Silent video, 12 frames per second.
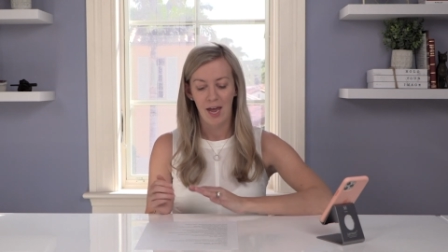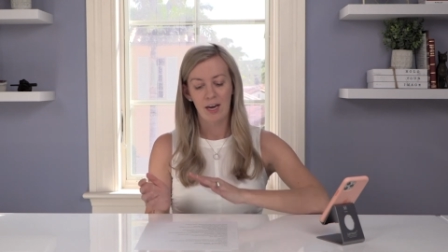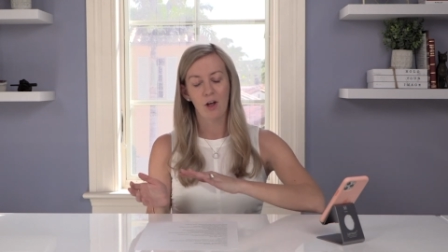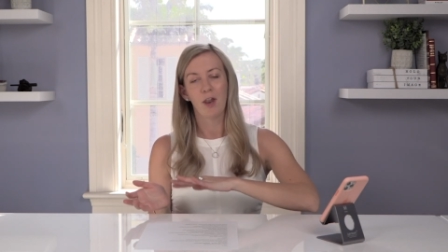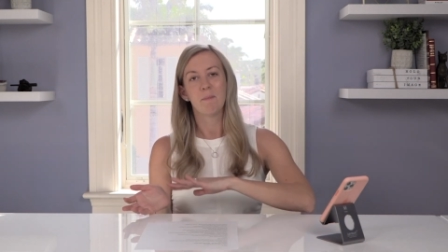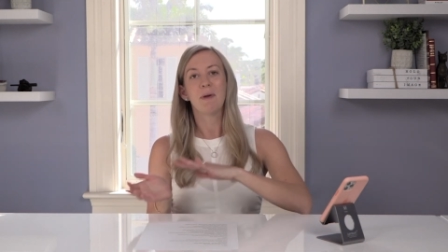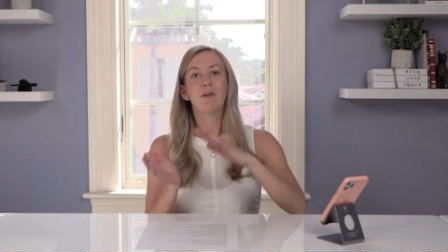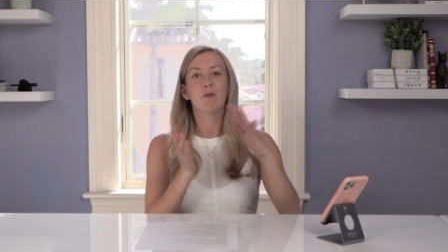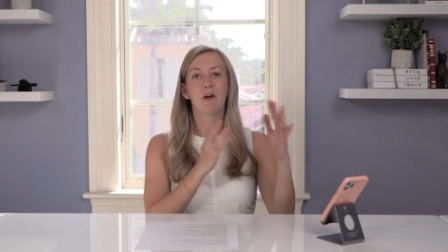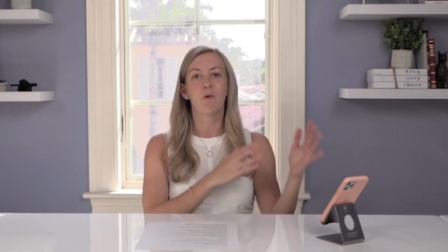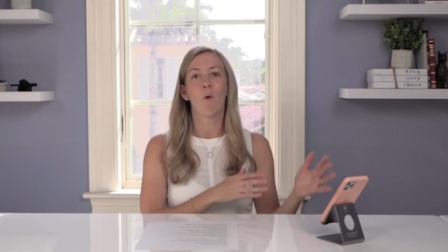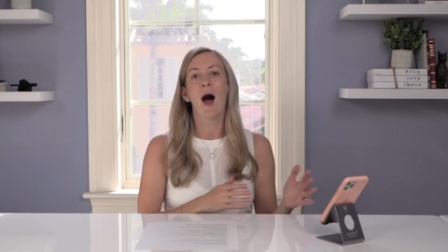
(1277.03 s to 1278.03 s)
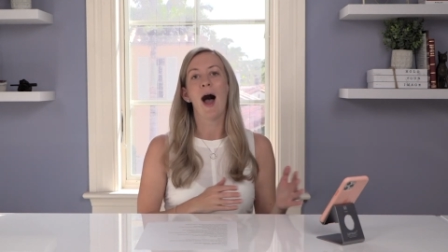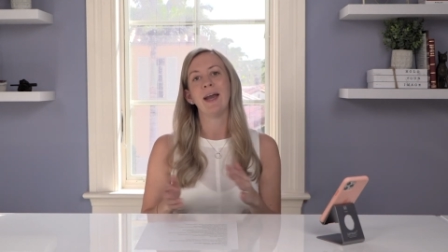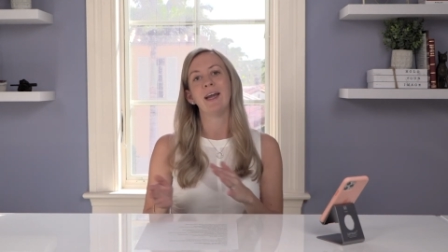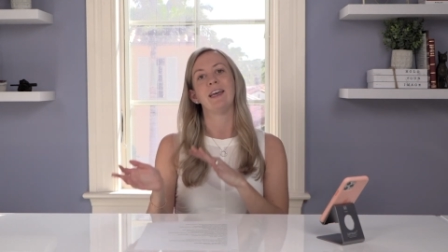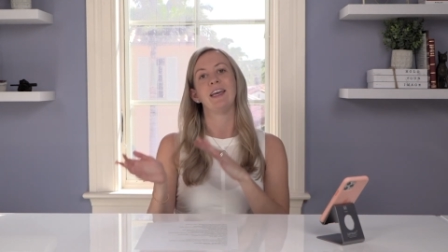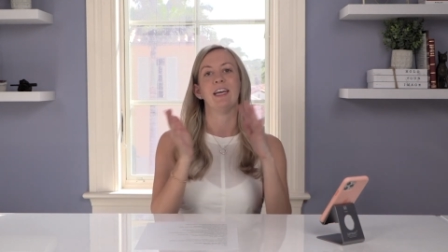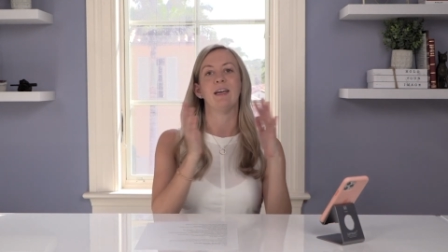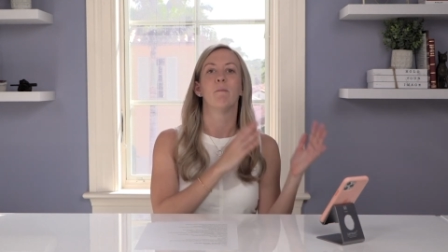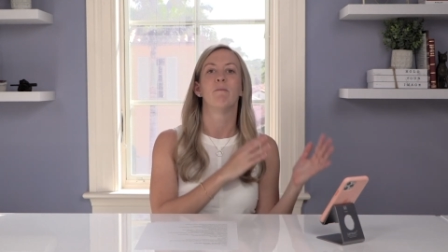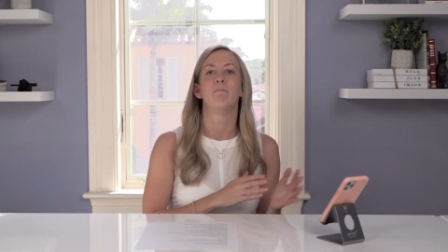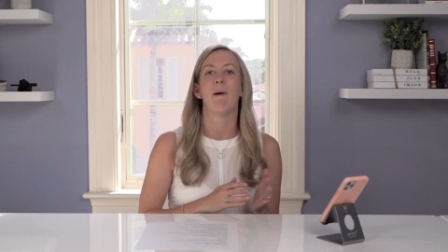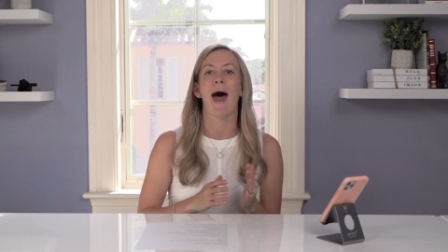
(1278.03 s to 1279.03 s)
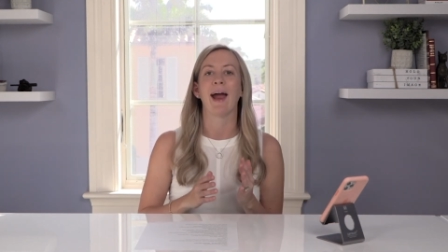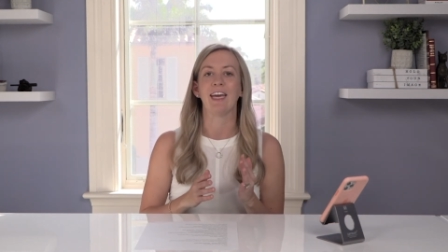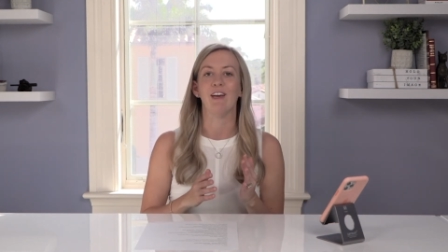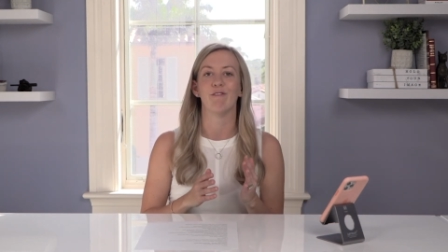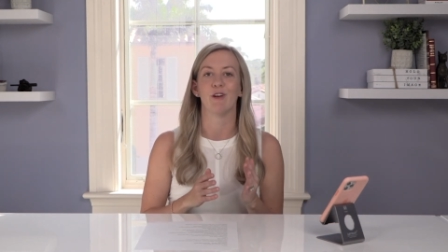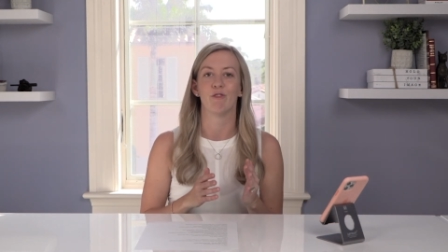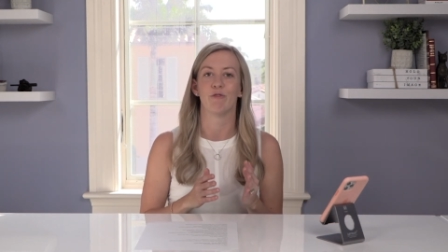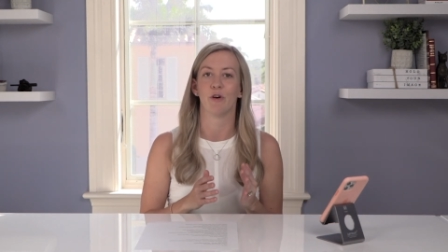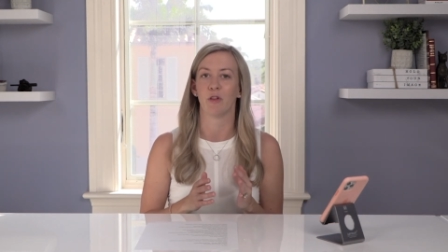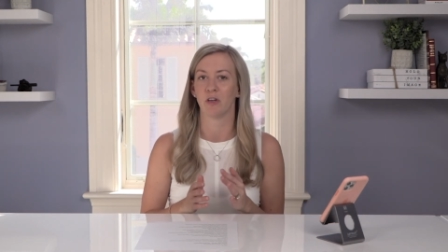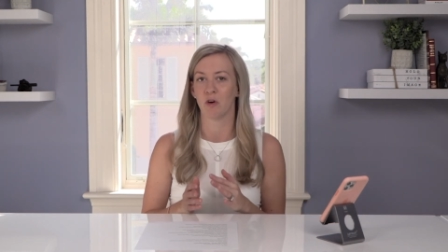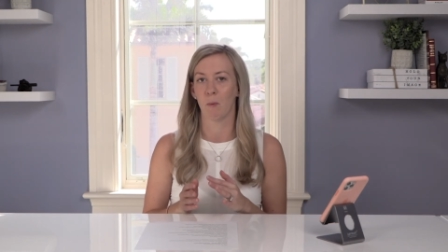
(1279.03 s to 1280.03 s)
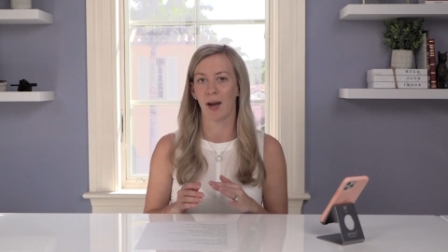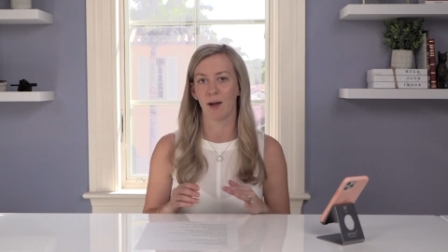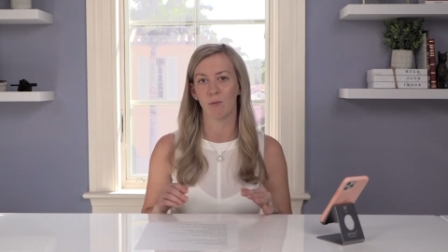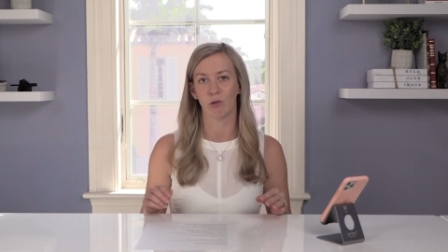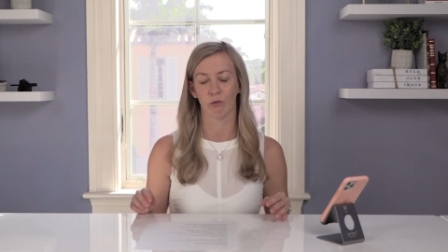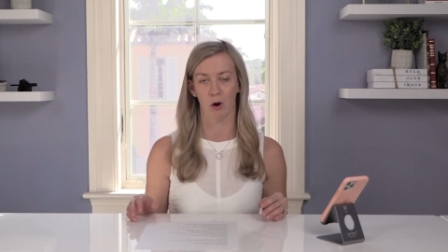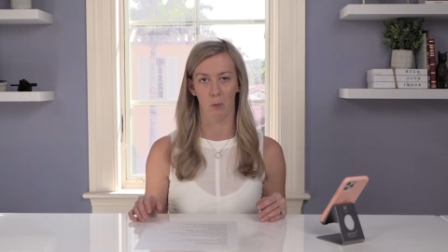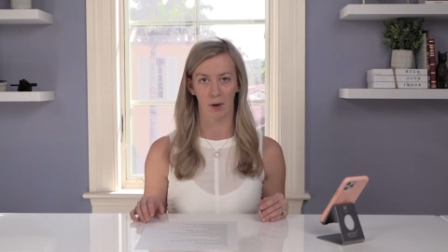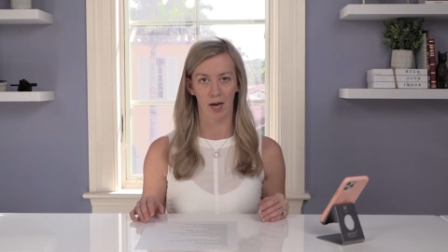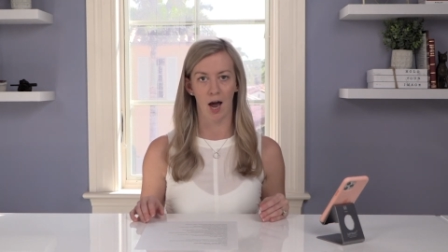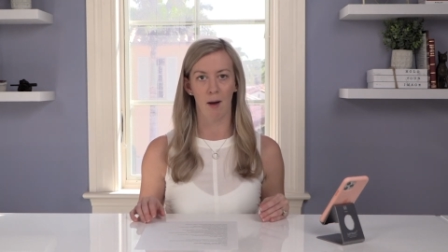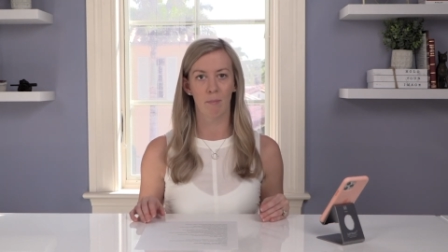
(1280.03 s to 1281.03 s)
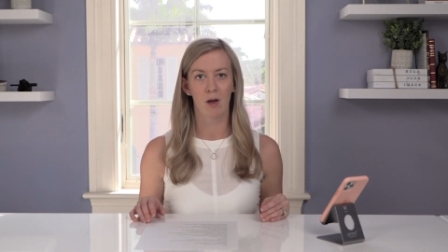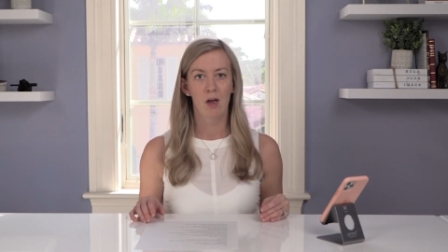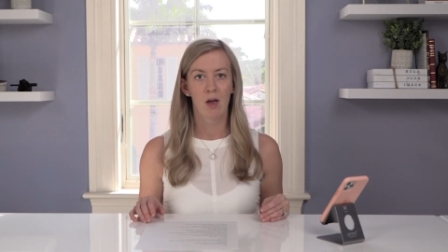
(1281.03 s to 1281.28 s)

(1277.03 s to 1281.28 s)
Now, let me rewind back even further to when I was growing up.